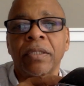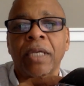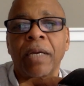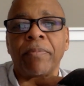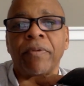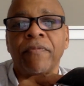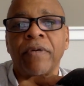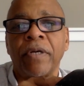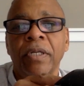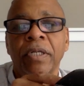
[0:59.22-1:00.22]
type of
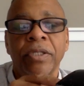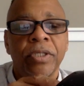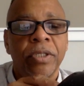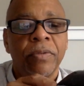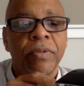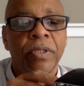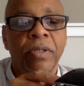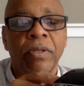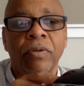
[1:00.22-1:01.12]
interior